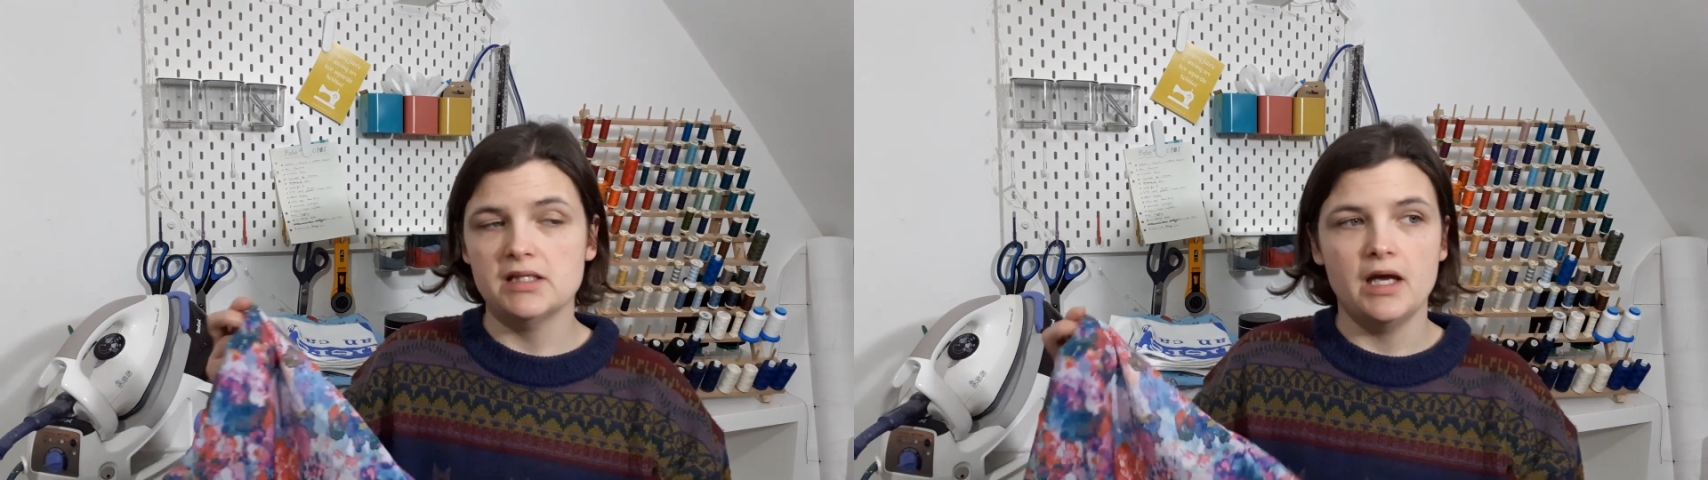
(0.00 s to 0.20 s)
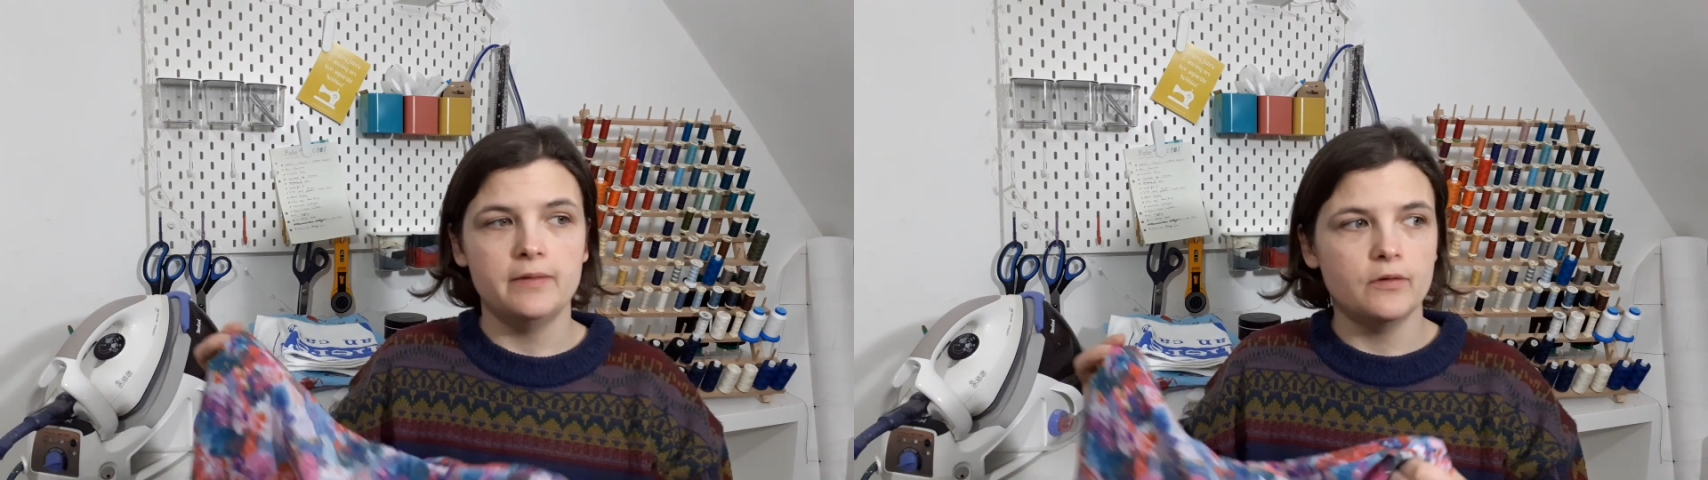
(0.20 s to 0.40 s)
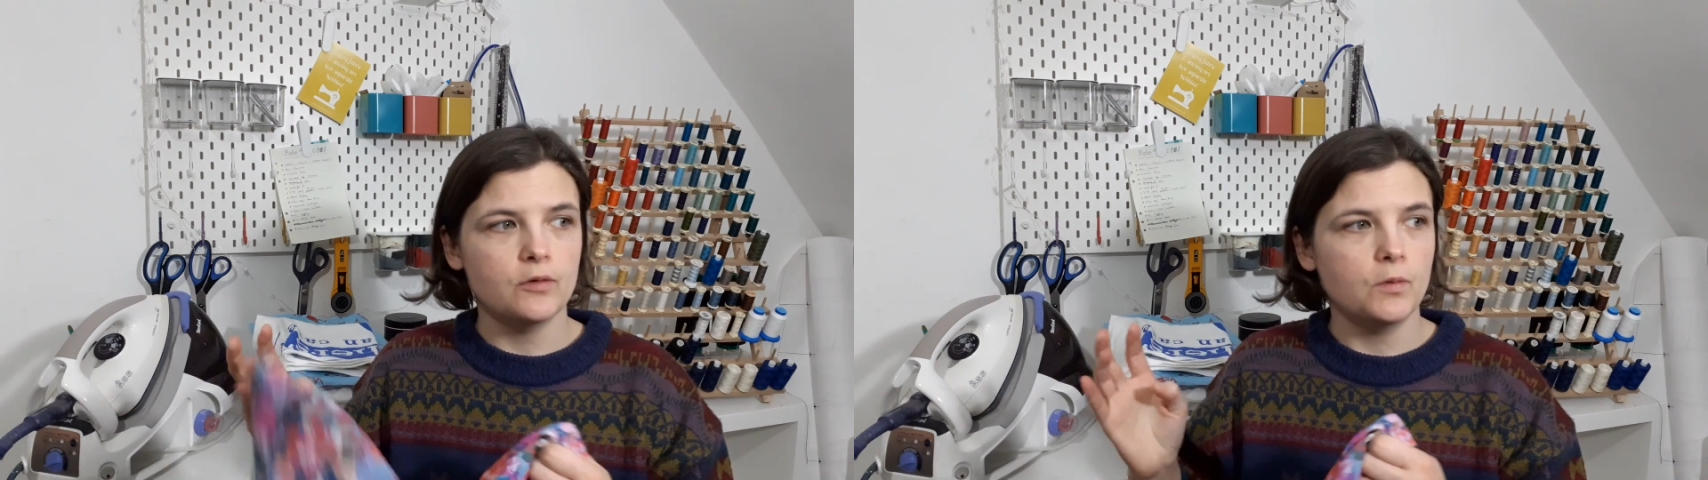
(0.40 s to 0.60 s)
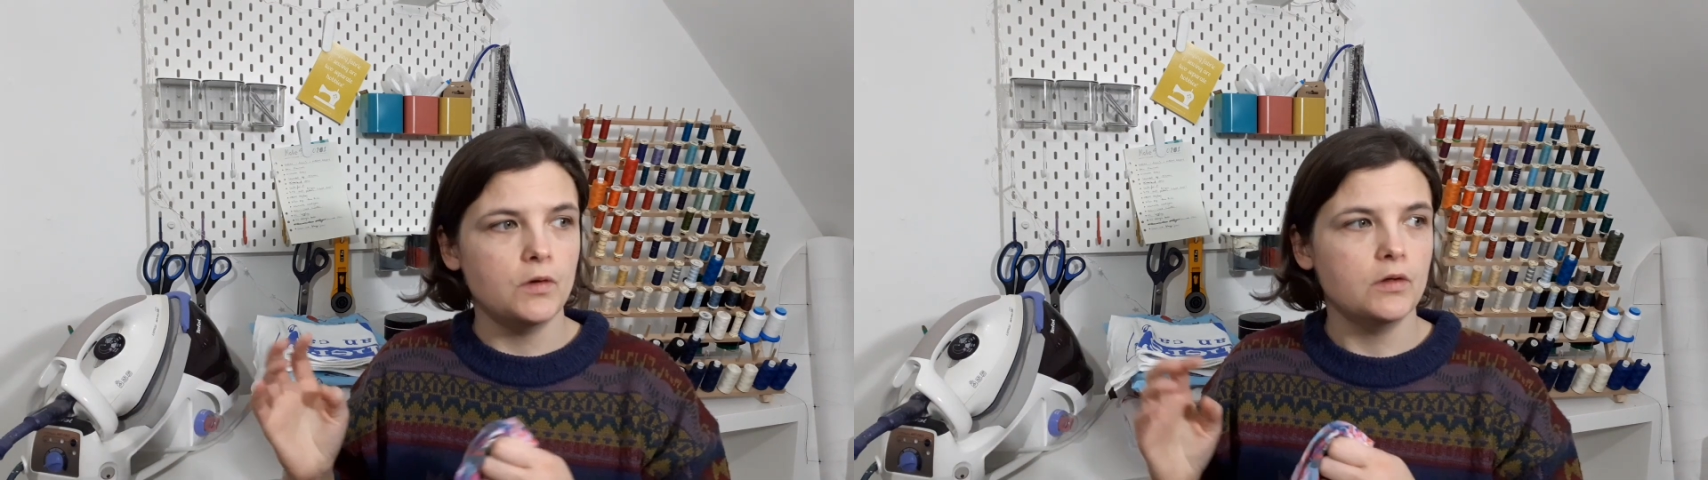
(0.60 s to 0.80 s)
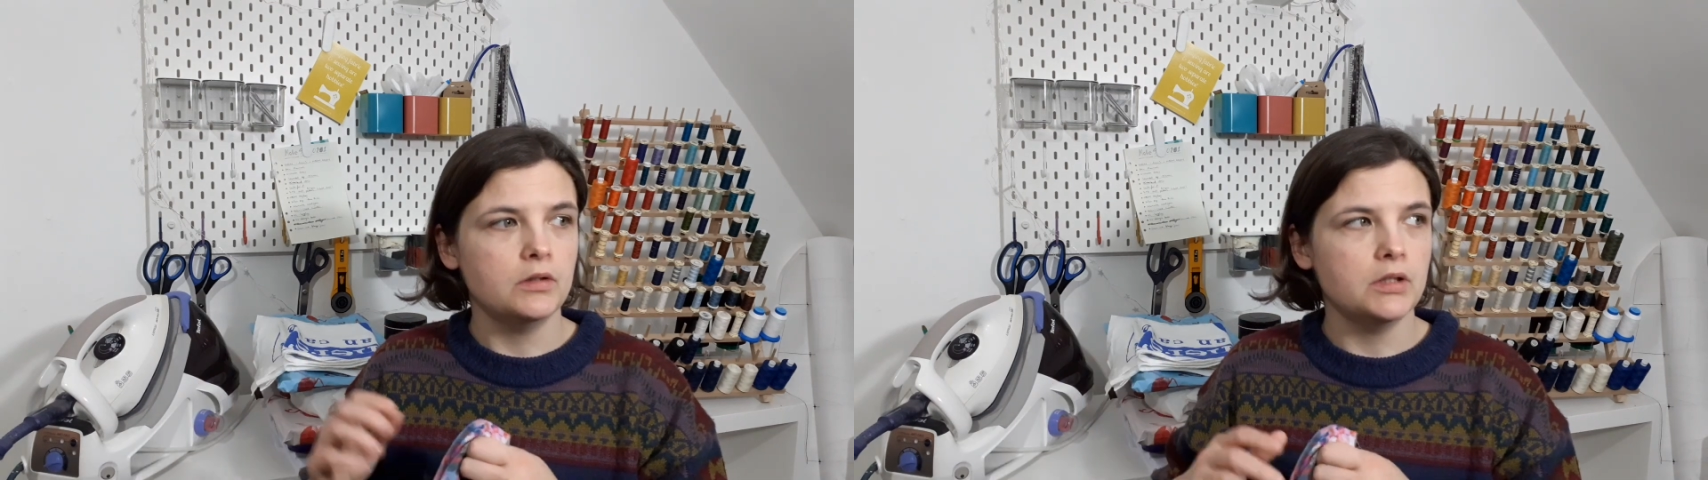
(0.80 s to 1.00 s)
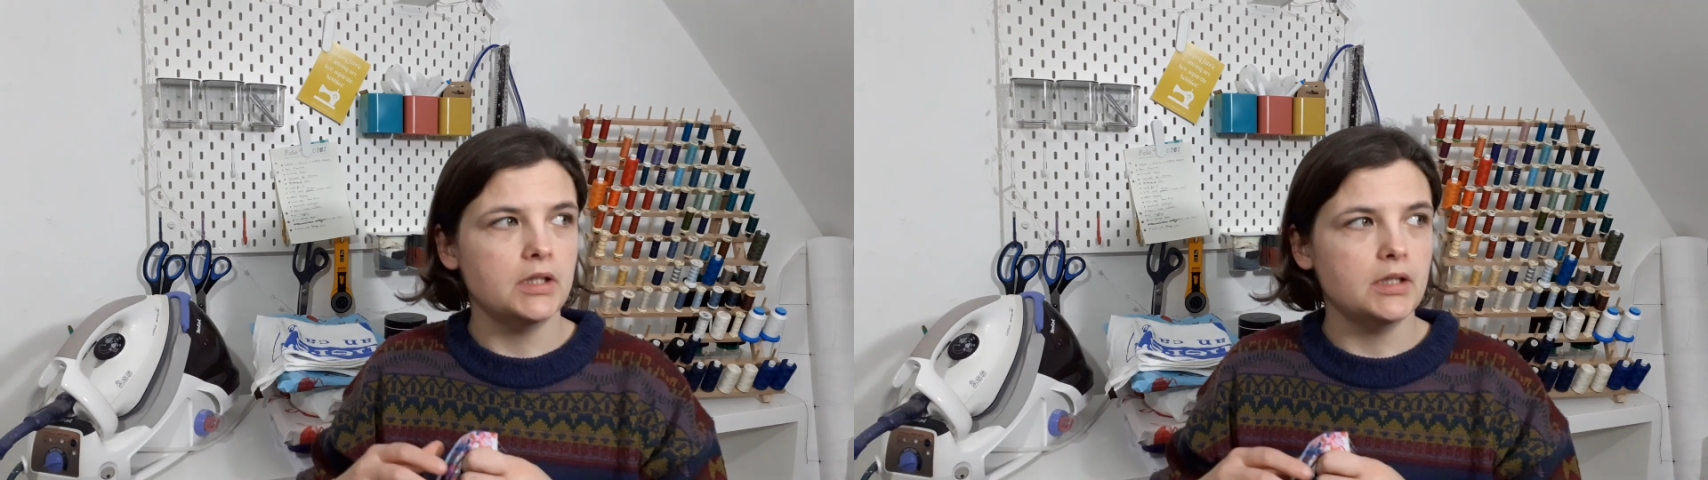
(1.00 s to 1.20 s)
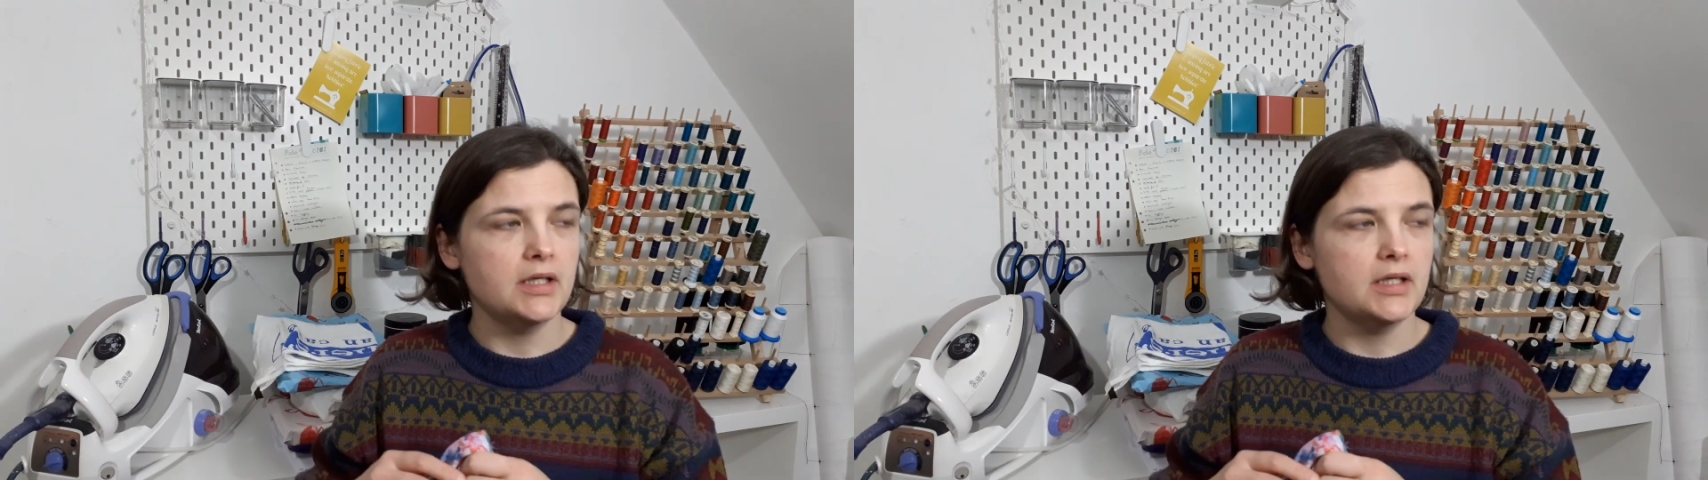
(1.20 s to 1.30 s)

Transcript: and the other one